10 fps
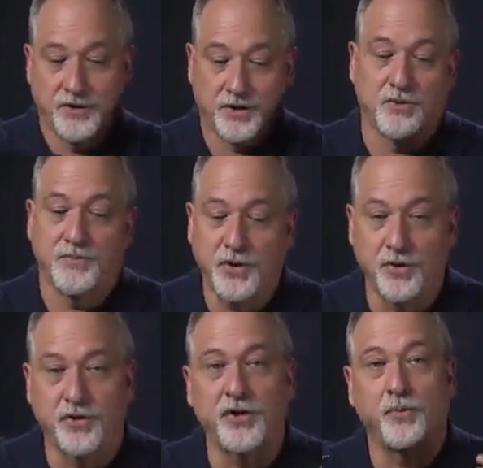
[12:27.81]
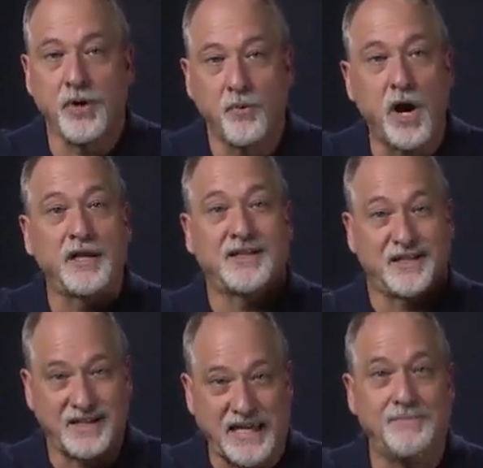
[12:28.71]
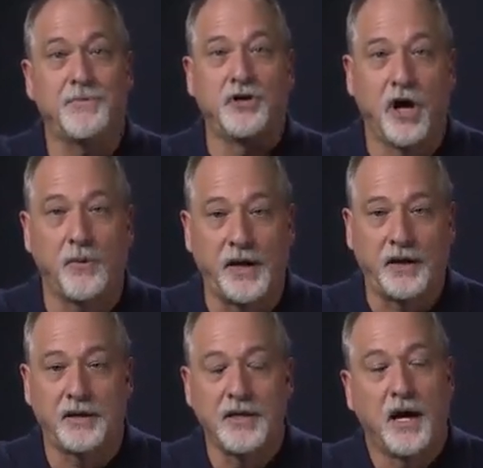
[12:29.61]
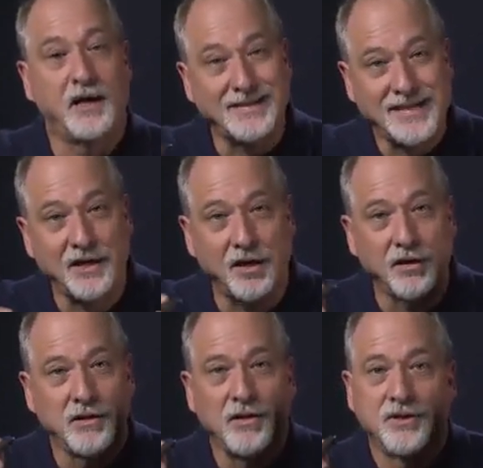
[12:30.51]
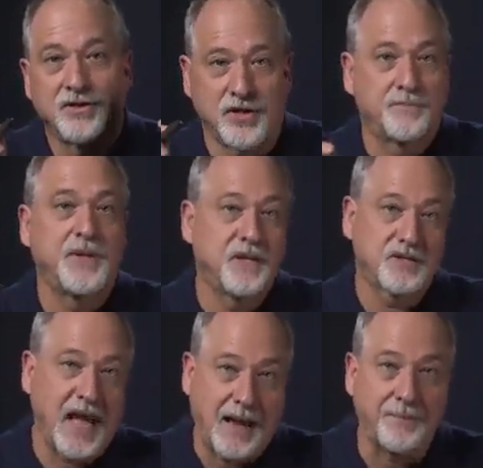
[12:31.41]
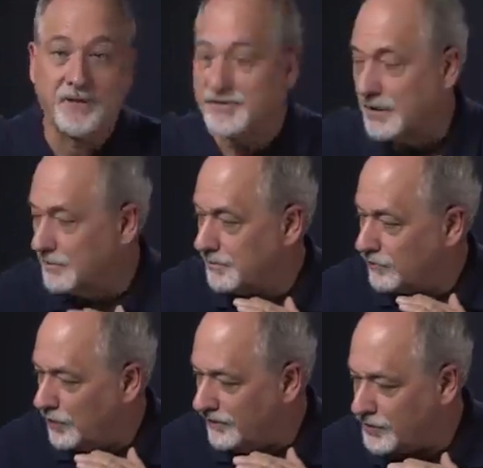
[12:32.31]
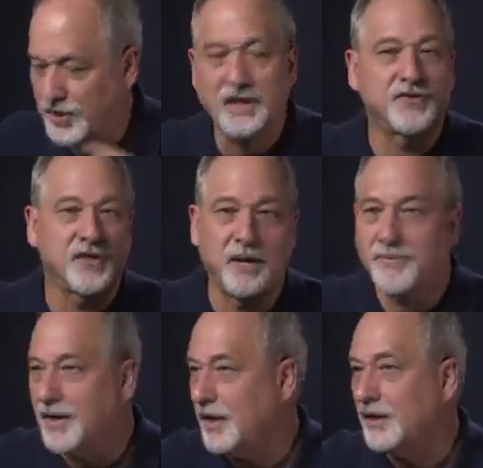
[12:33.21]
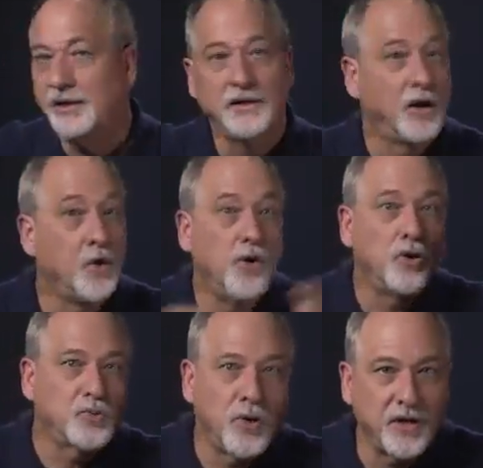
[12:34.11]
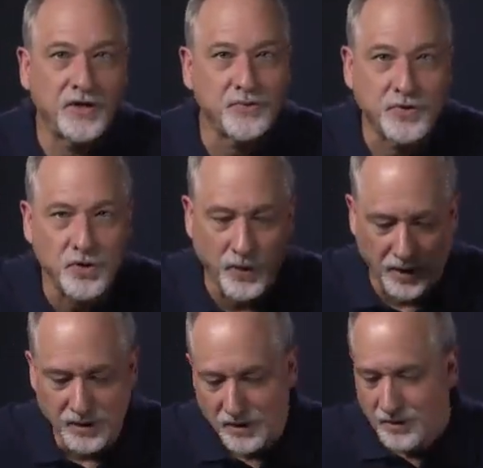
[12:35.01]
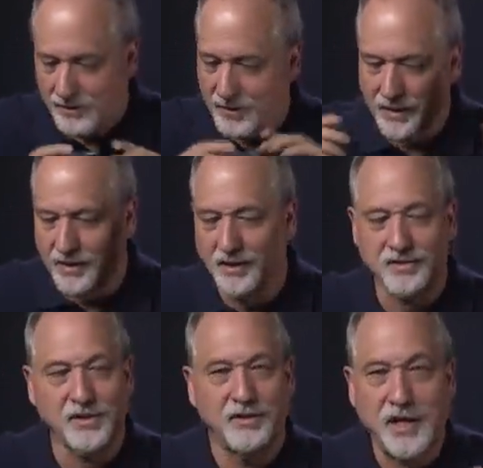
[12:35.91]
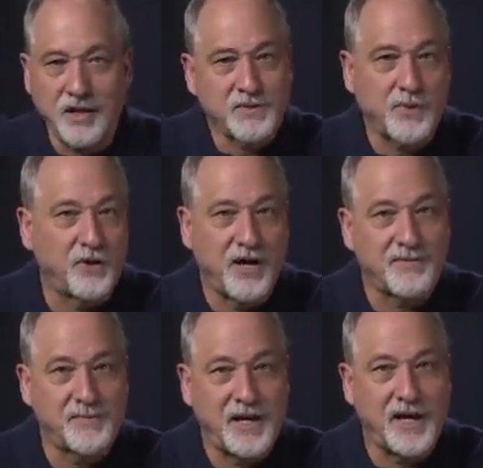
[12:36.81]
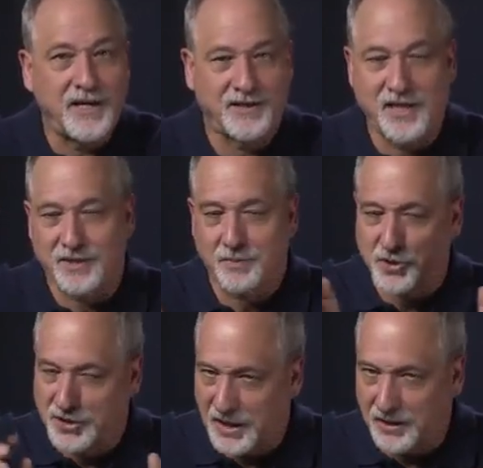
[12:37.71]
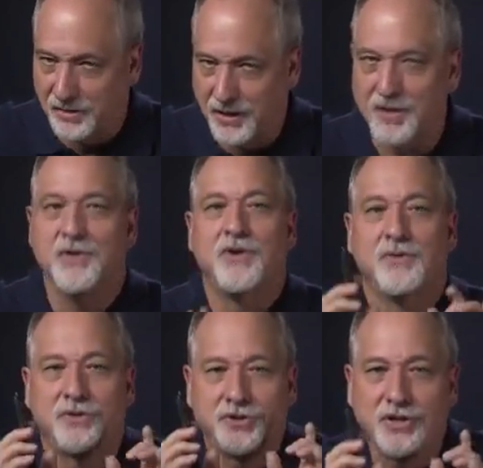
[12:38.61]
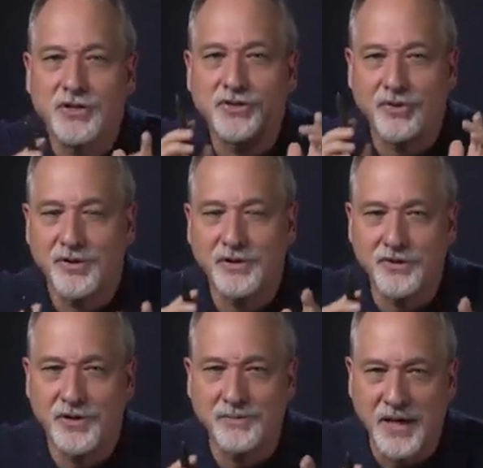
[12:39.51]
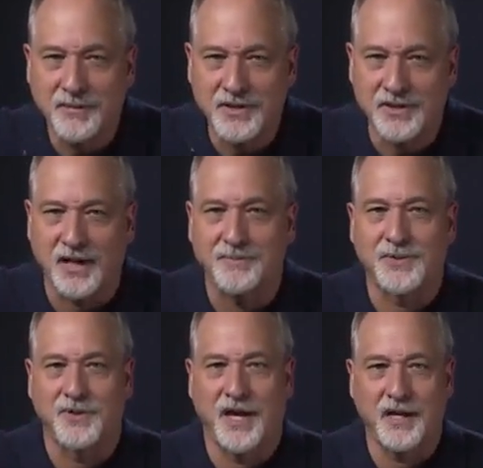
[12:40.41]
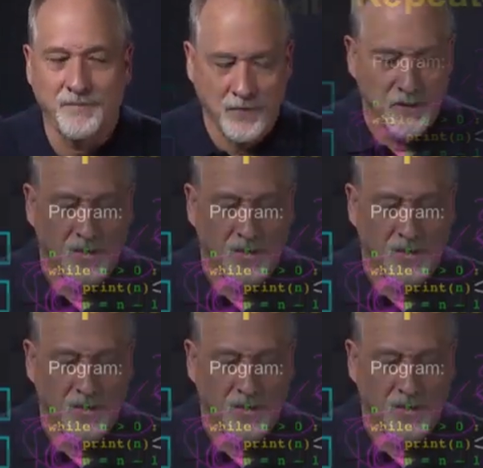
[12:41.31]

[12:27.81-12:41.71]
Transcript: the computer that we want it to keep going until something has happened. Some we've achieved something, who knows what it is we're doing. None of these none of these programs make any sense particularly. We're just sort of learning baby steps, okay?